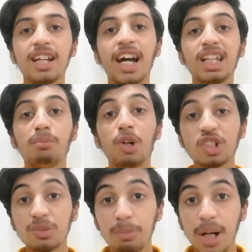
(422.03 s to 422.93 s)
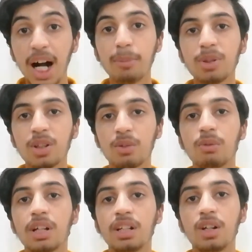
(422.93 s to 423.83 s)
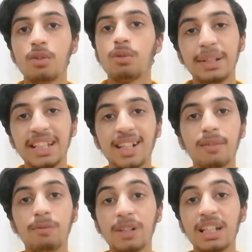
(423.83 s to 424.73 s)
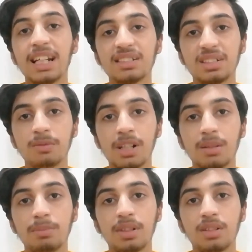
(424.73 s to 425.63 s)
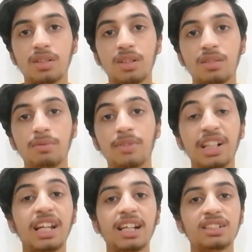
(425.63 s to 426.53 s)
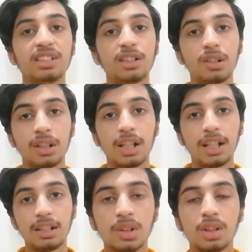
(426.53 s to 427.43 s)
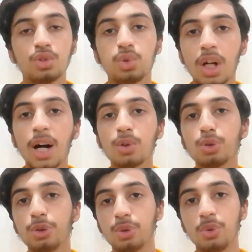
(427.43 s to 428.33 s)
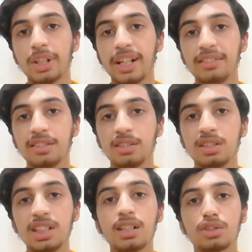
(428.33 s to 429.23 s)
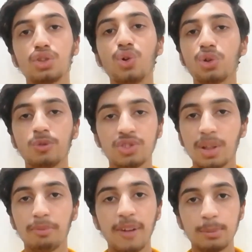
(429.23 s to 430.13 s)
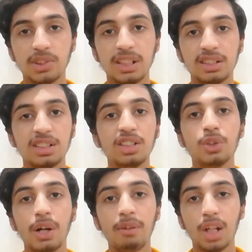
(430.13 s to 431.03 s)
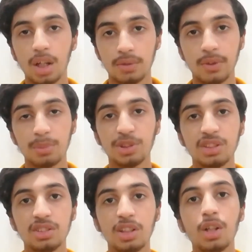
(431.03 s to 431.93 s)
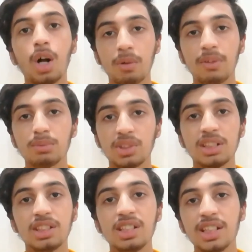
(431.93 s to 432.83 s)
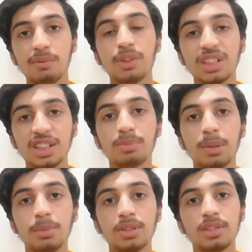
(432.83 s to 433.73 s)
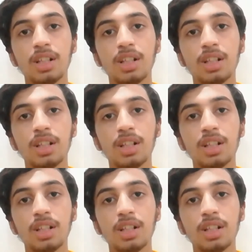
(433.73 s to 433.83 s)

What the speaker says: and the most popular way of being a freelance developer or freelancing online. So how do you do that? Just go to some websites. You have a lot of options. A lot of websites are there for this purpose.